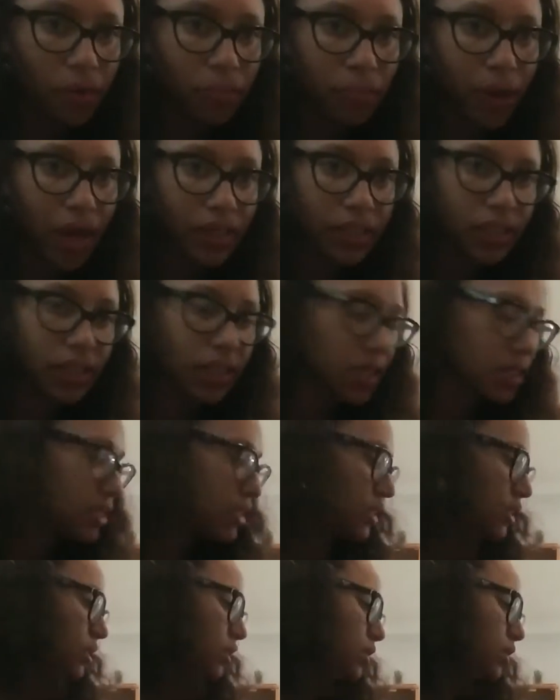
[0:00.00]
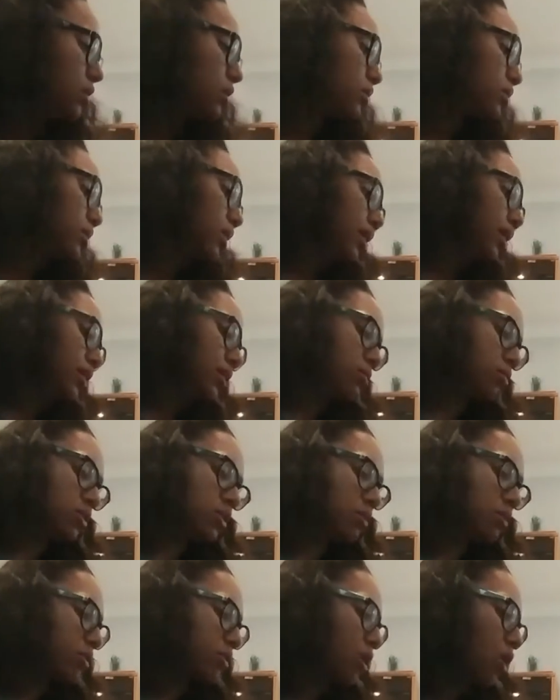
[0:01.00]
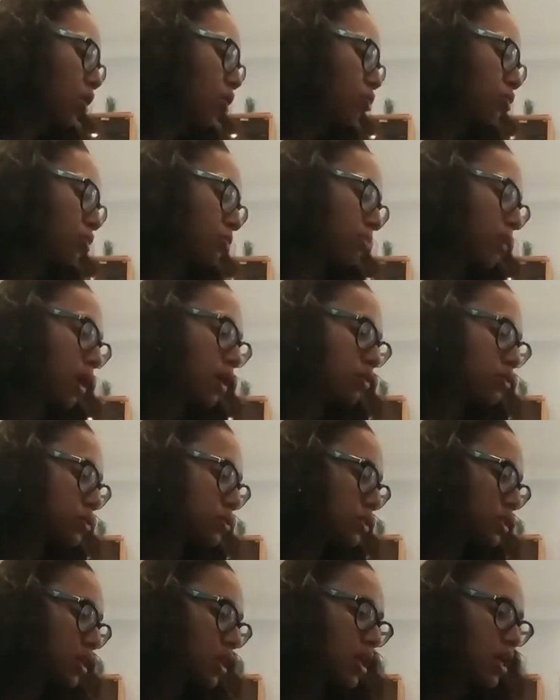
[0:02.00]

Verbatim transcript: I'm not guessing like with some of the older models.